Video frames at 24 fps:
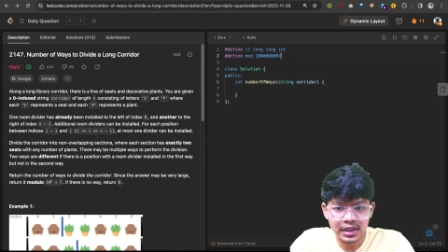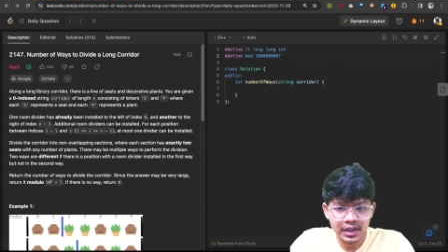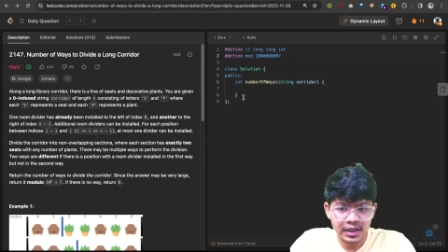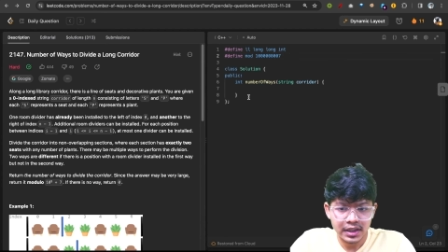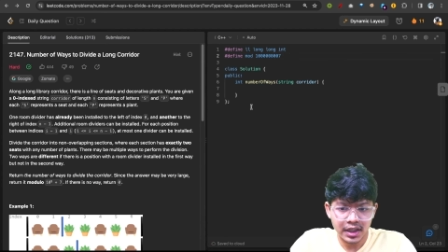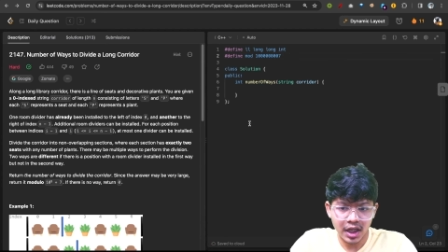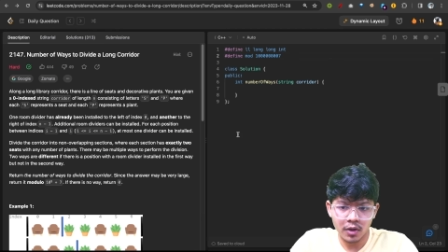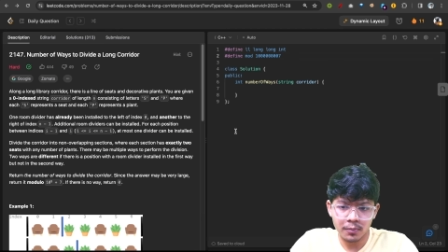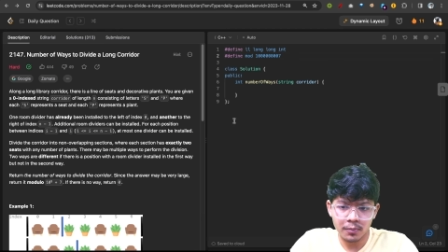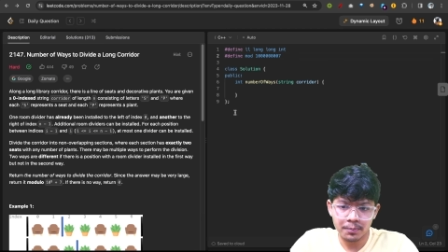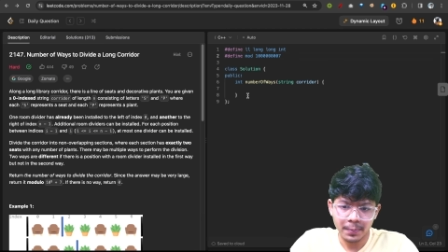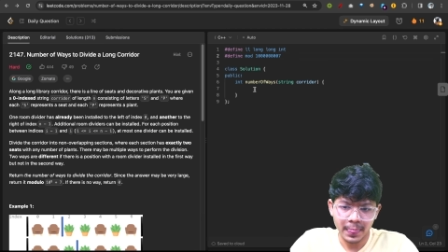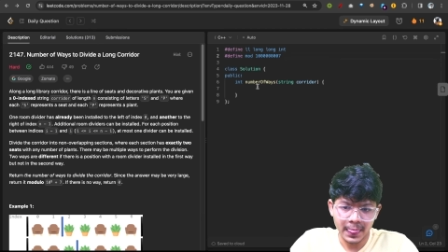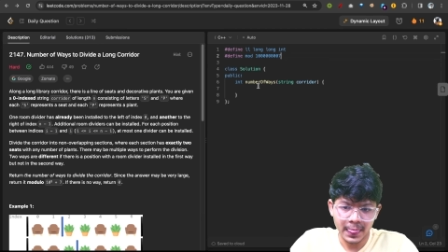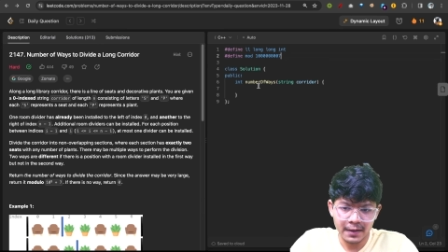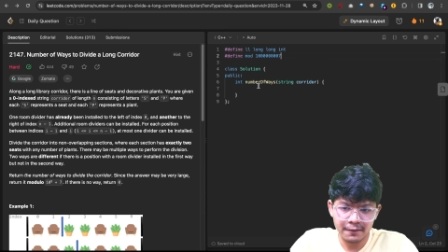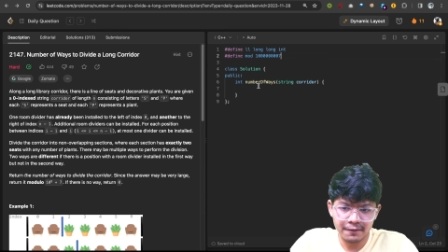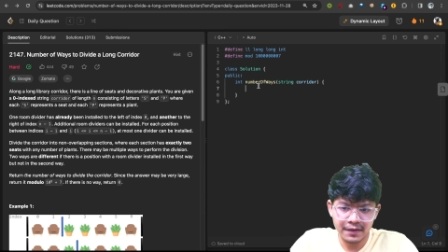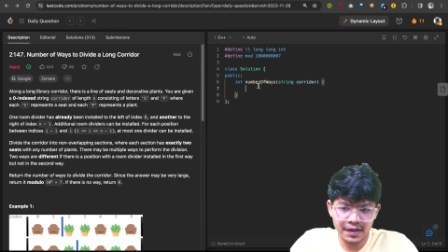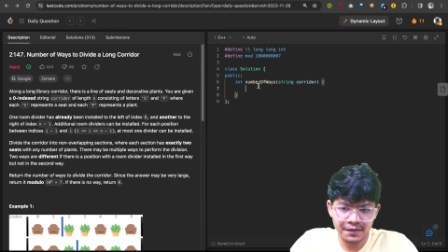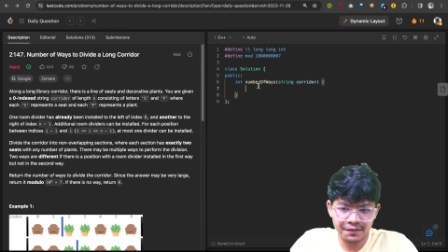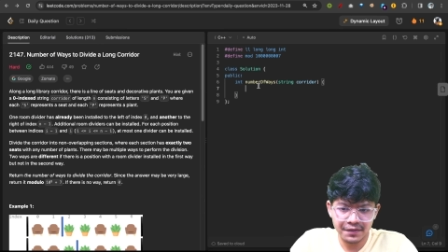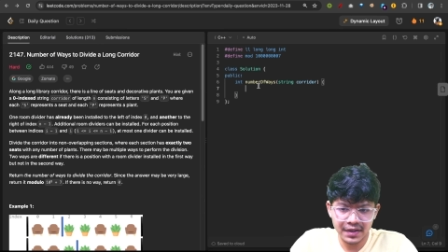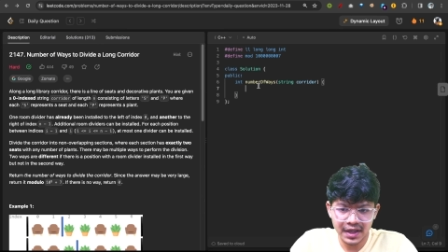Now
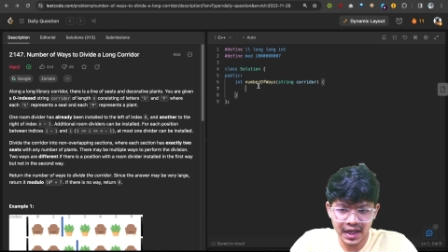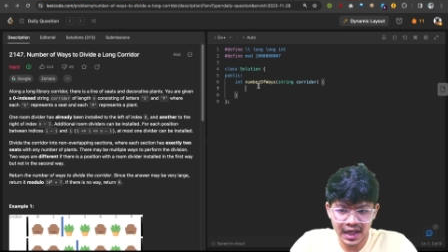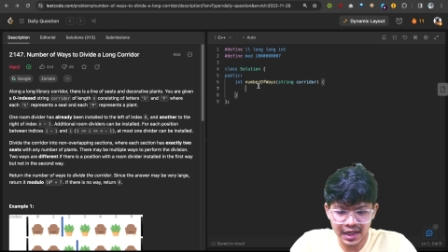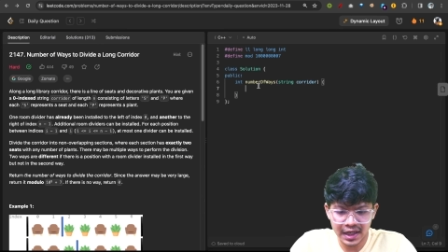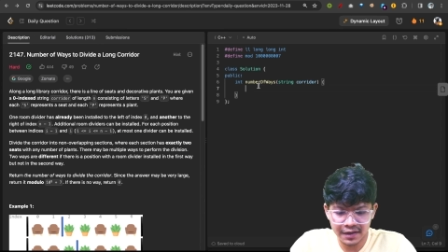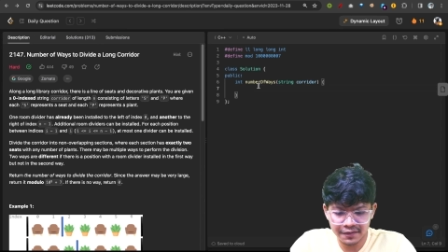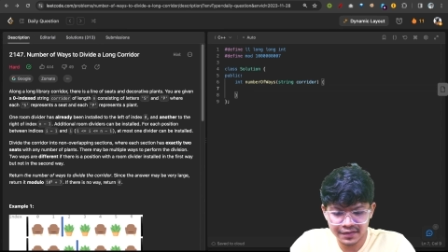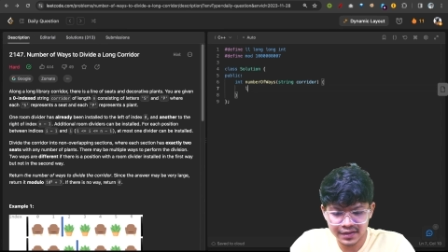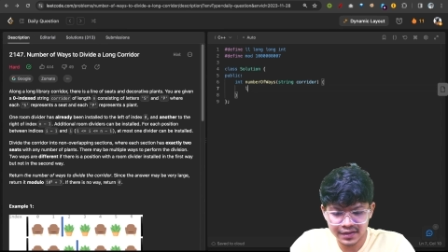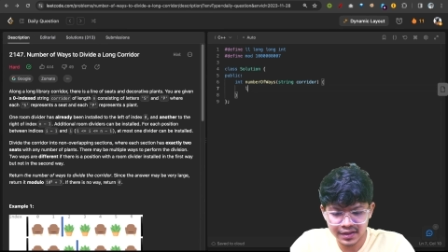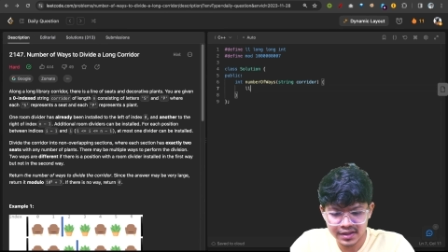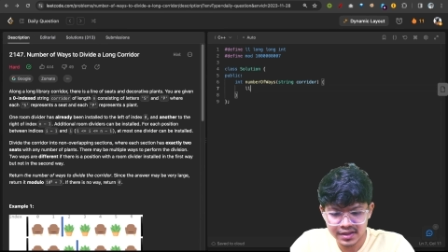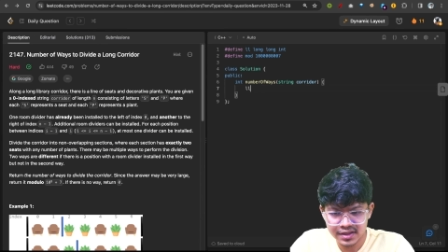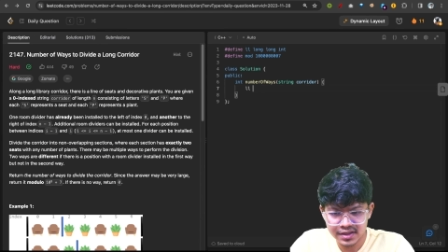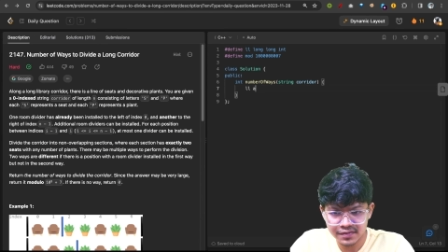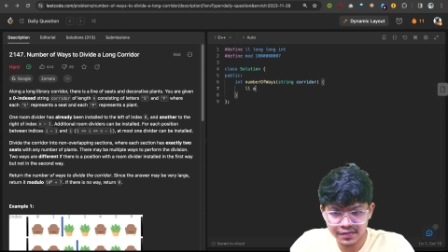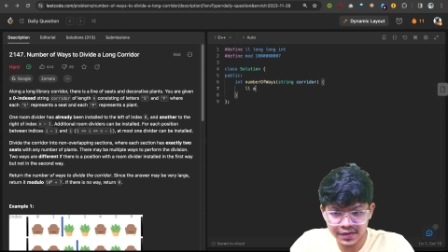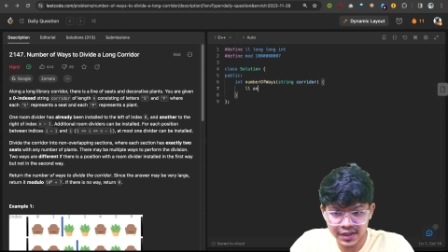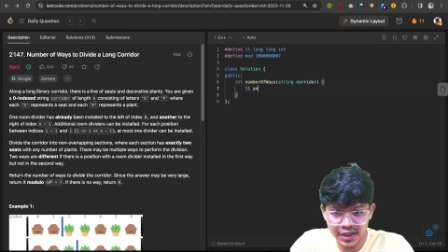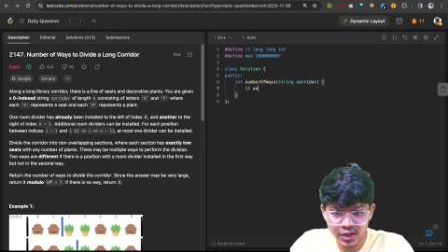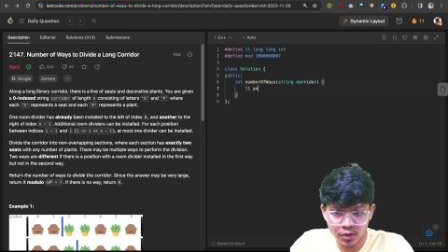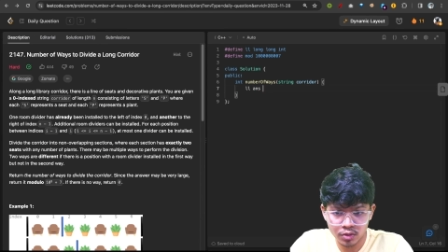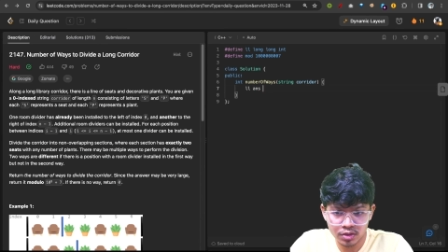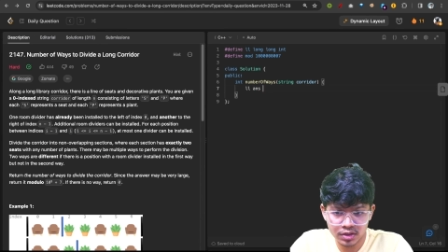when we have this,
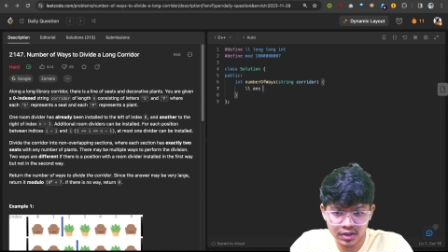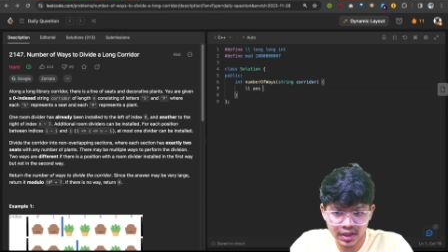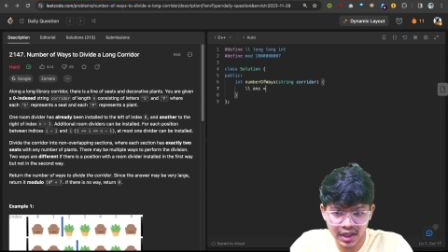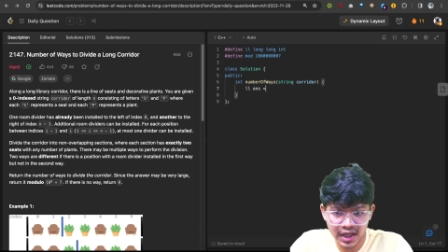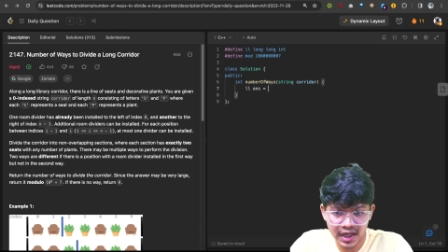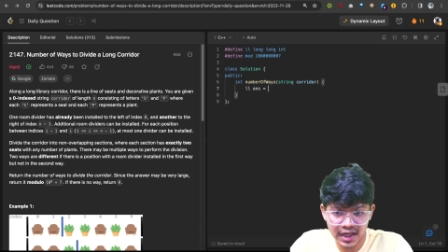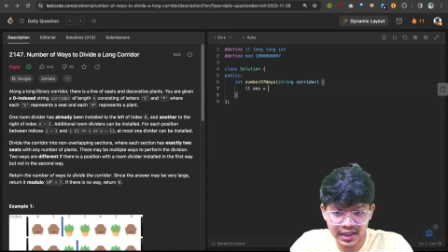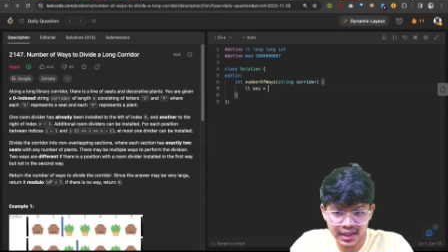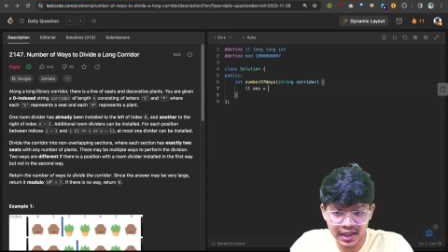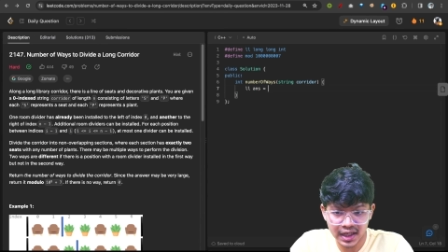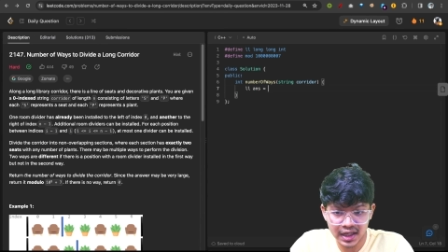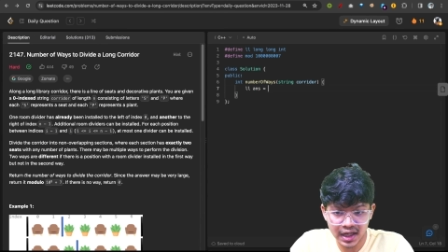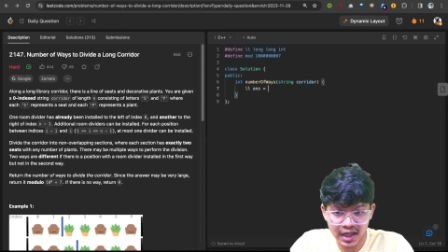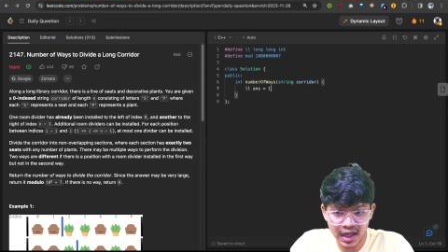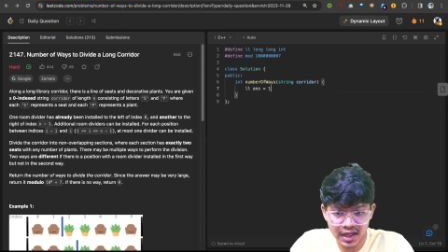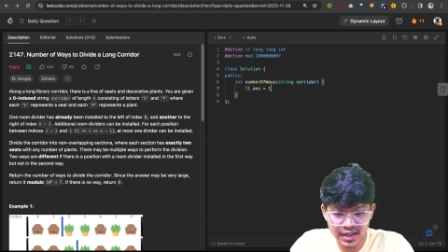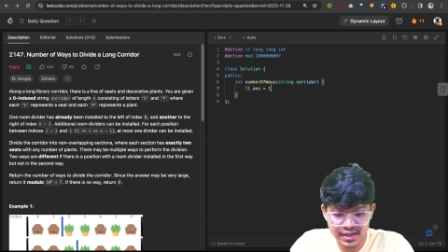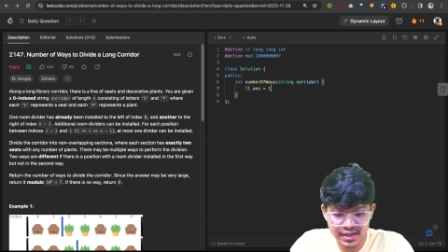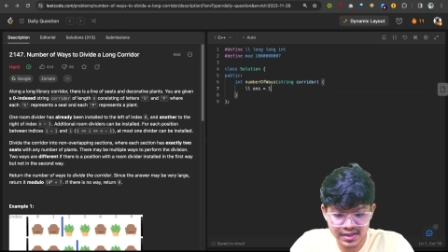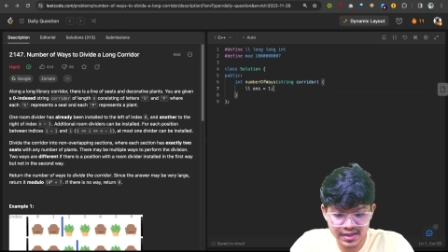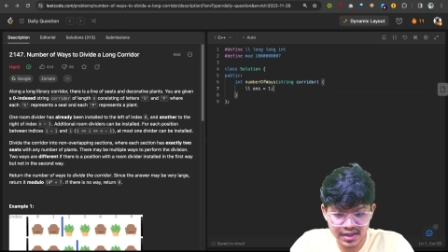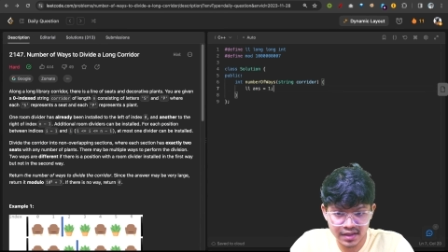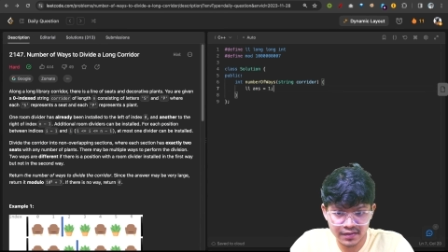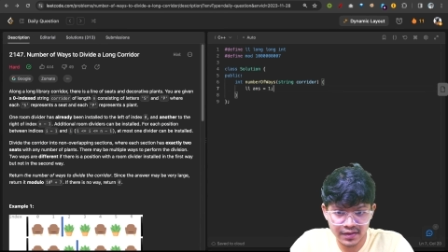we know that our
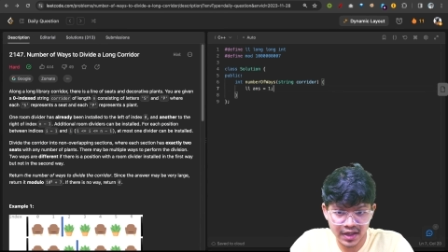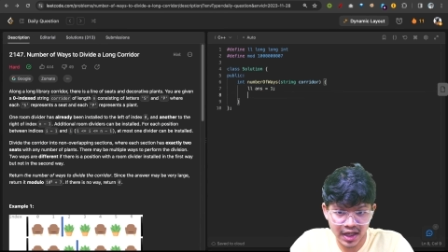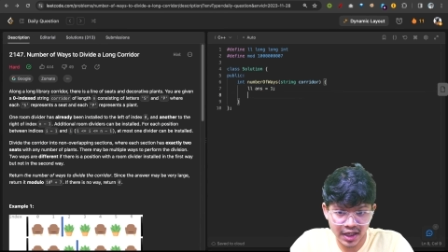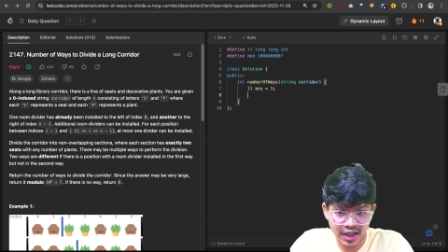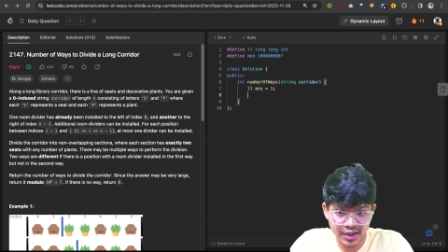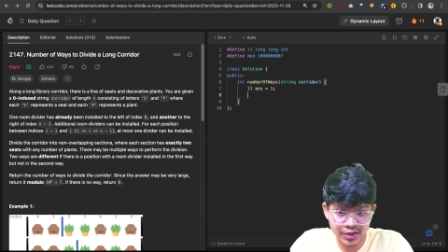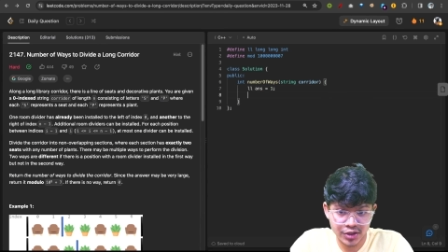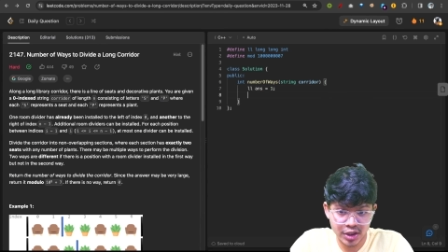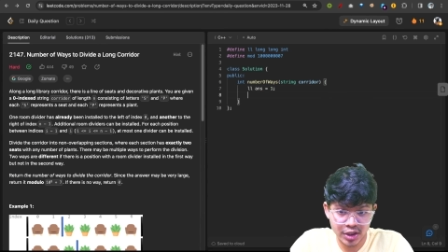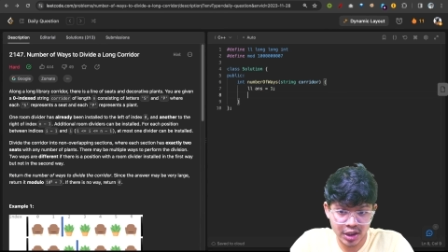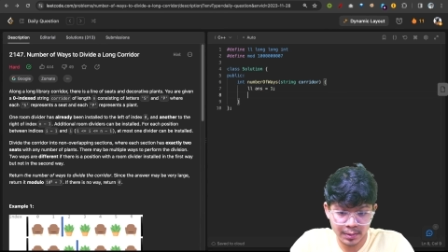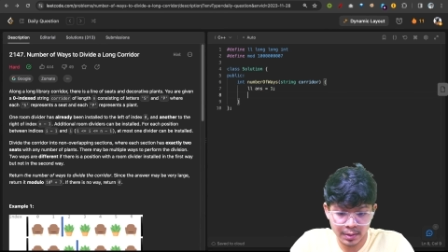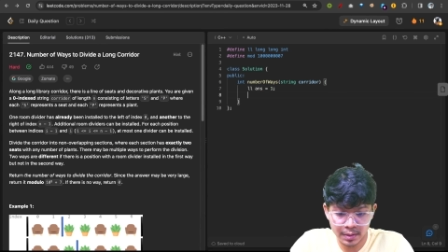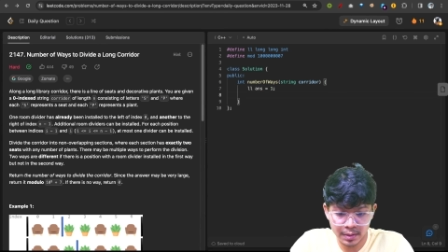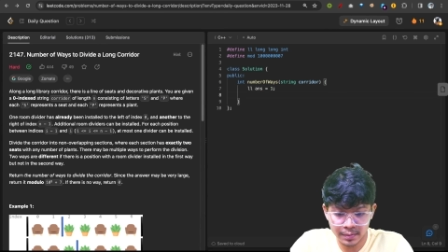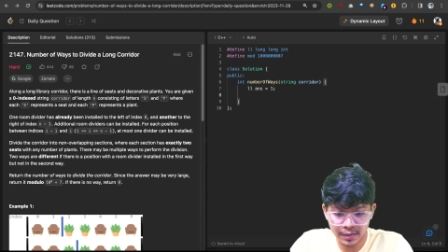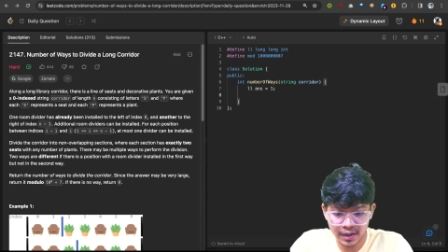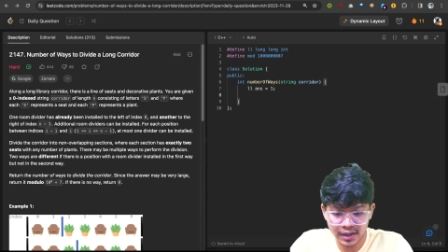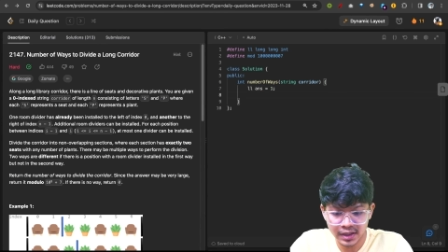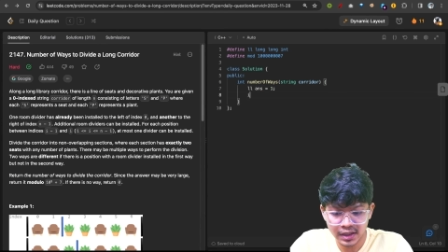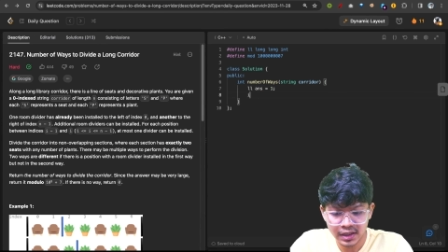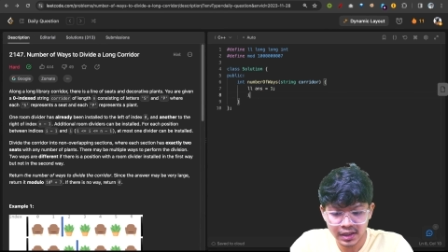answer will actually be 1.